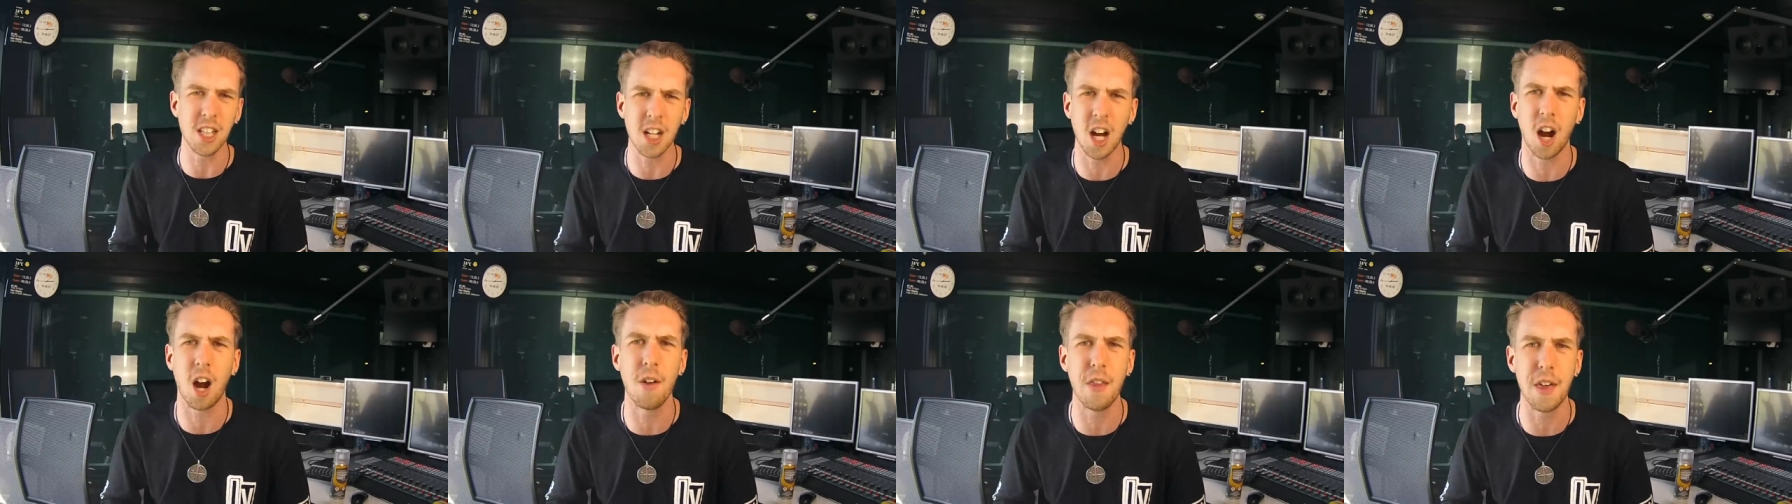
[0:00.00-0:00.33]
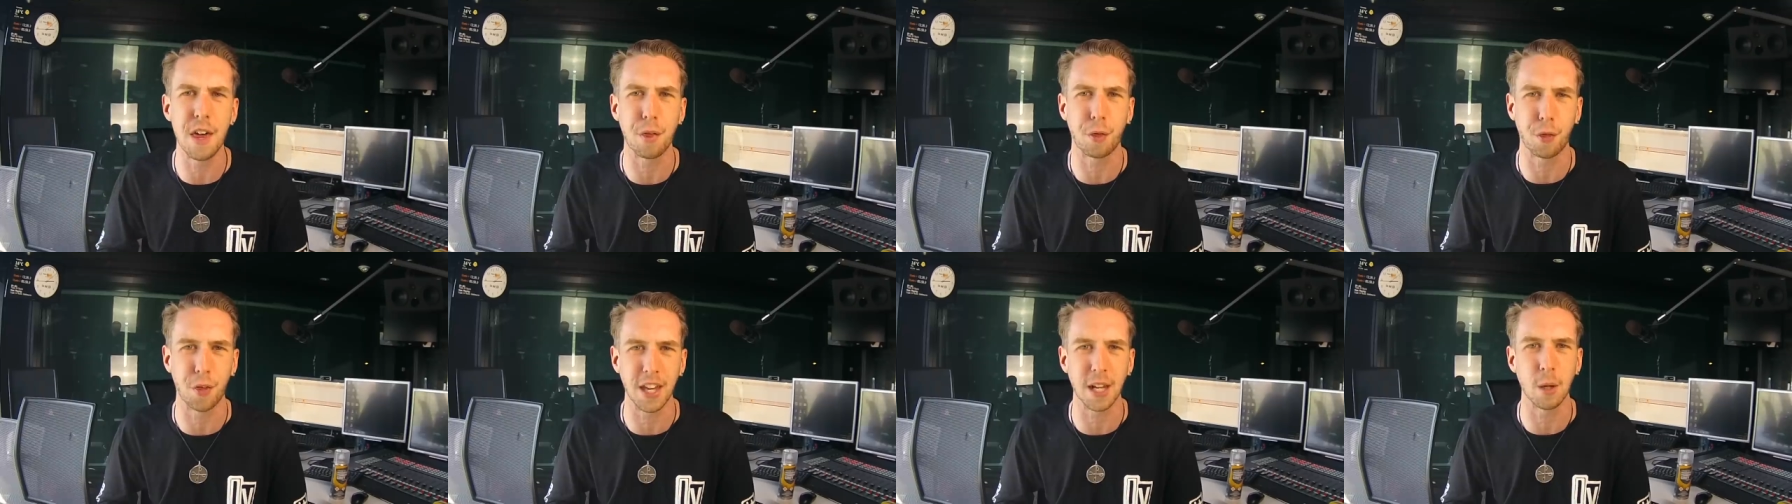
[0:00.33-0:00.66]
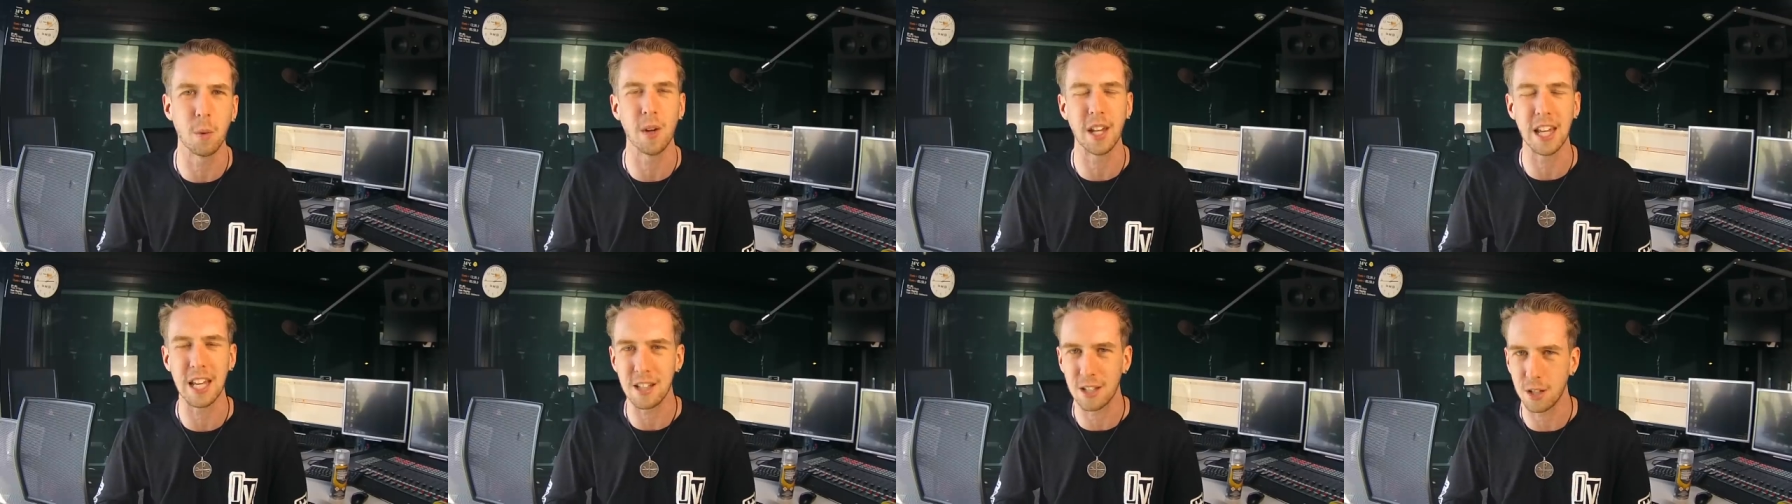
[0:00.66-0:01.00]
You know that thing
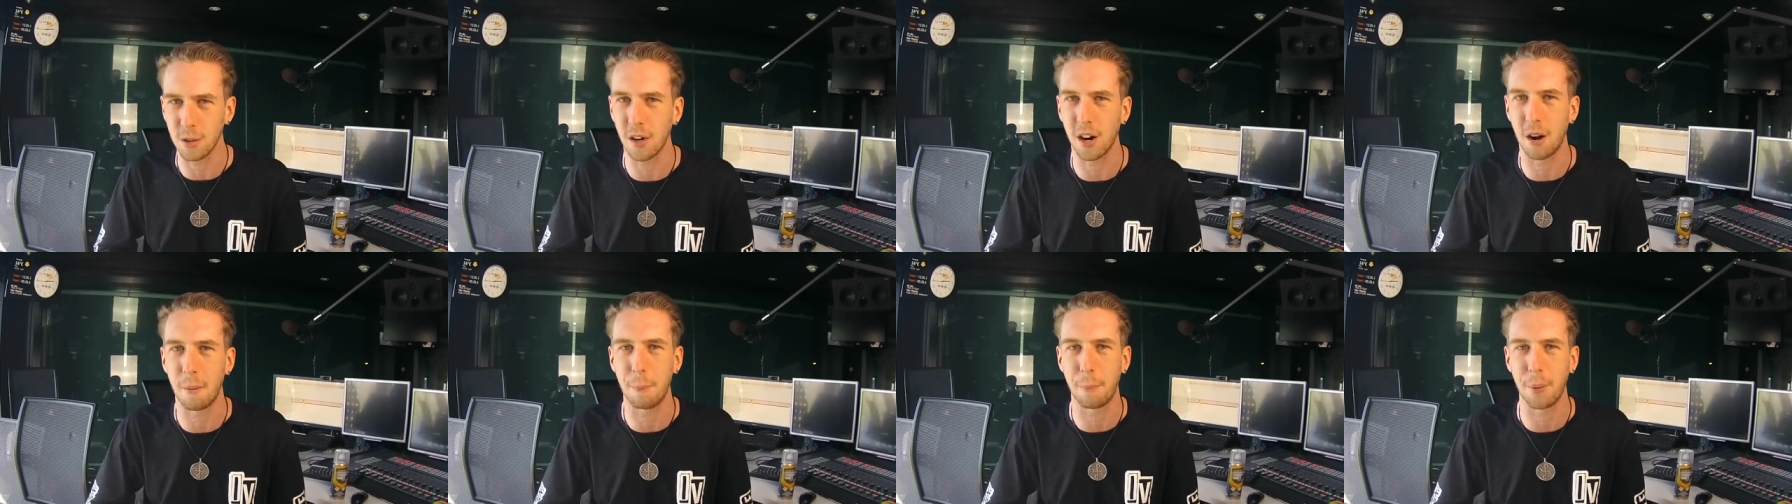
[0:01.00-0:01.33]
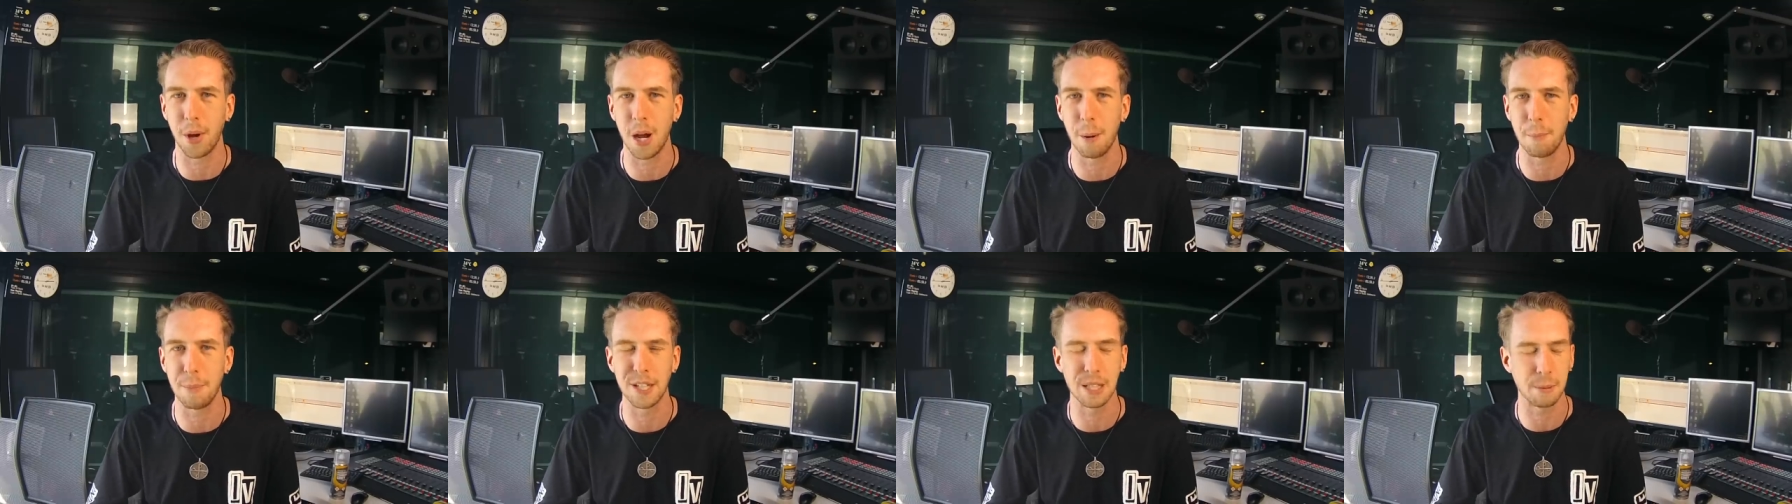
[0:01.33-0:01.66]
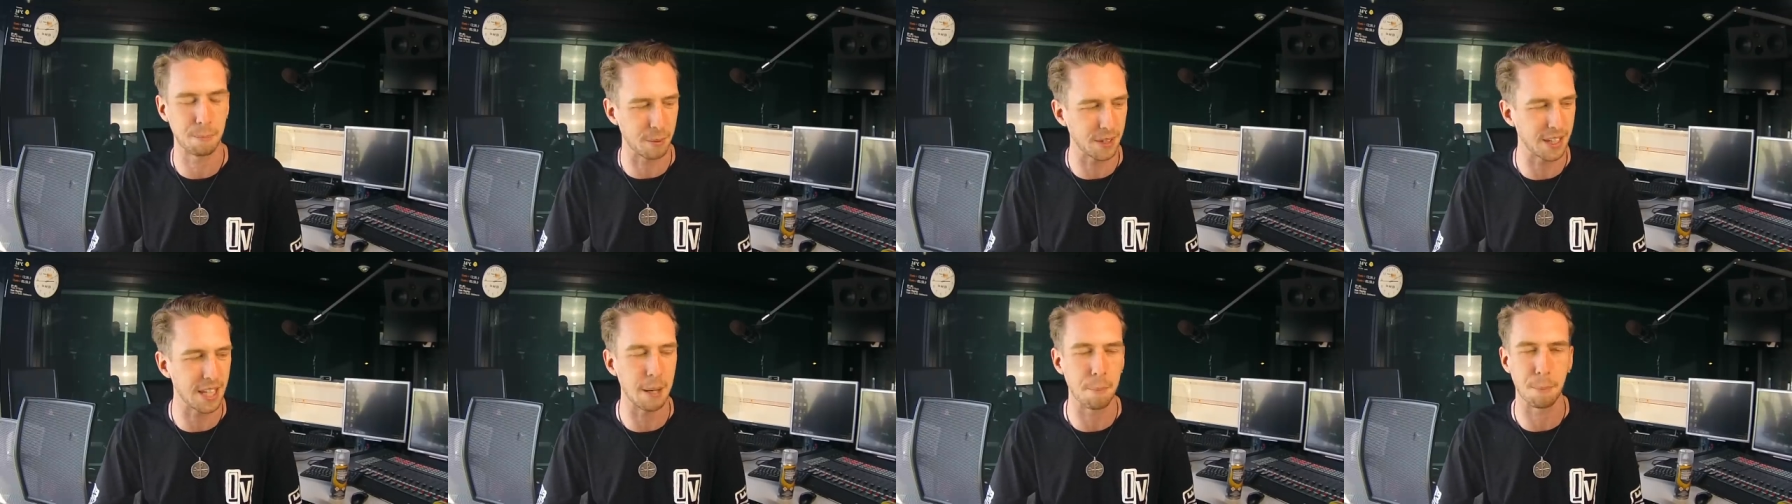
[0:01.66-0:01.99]
where they do it on purpose,
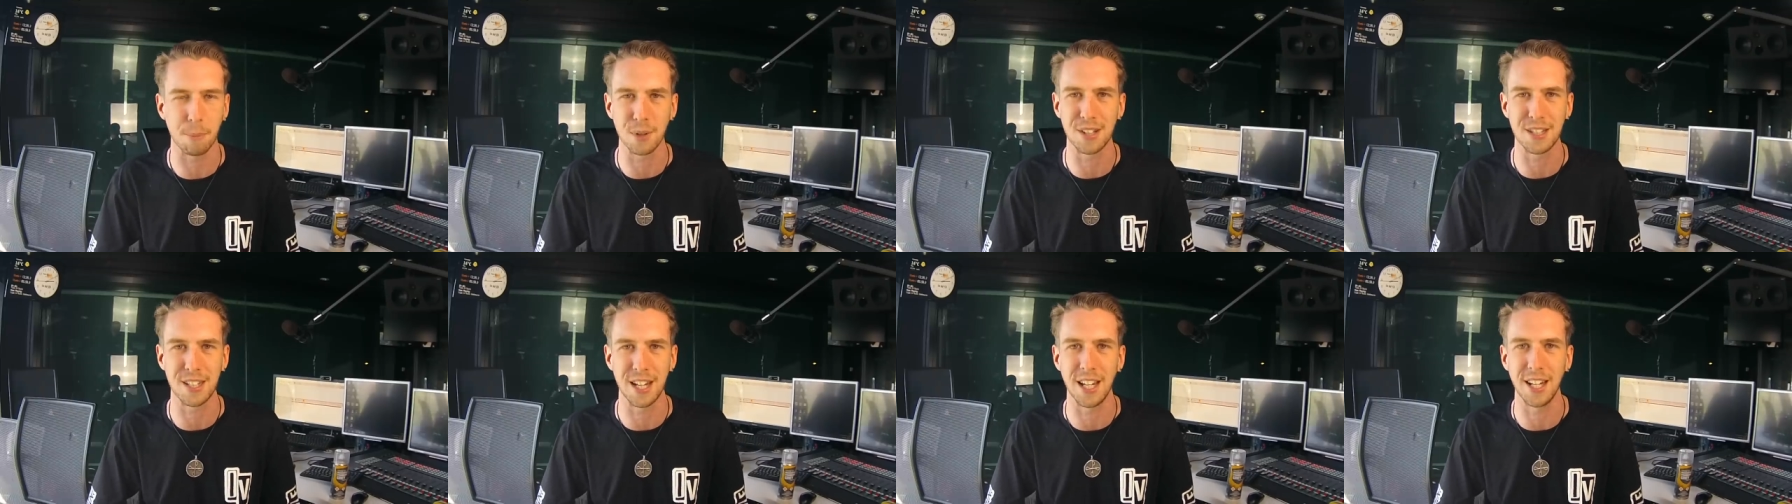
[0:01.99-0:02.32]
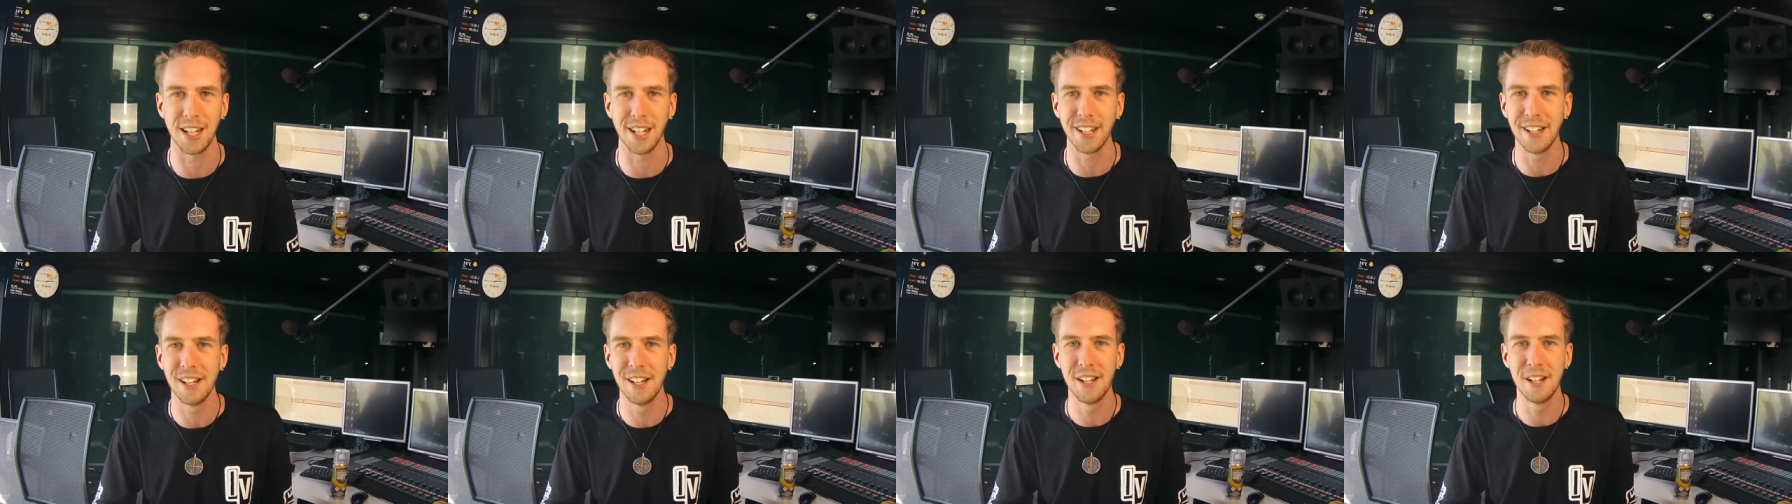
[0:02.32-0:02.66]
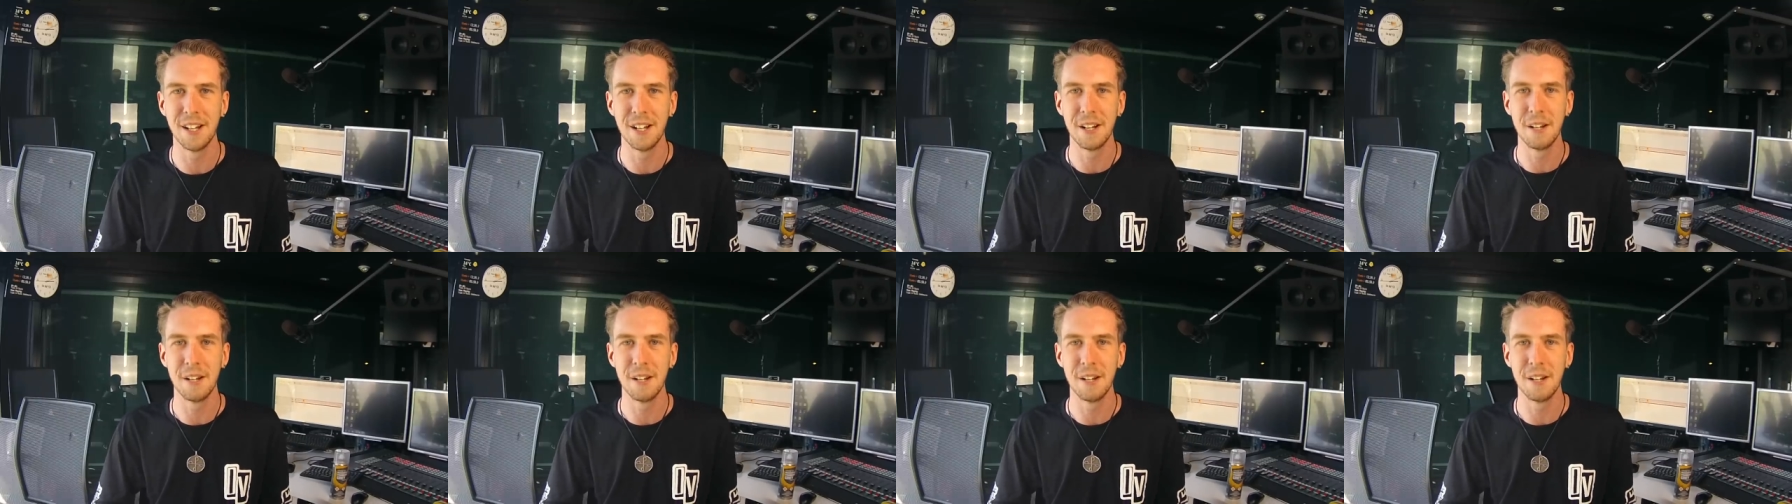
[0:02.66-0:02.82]
but they're pretending?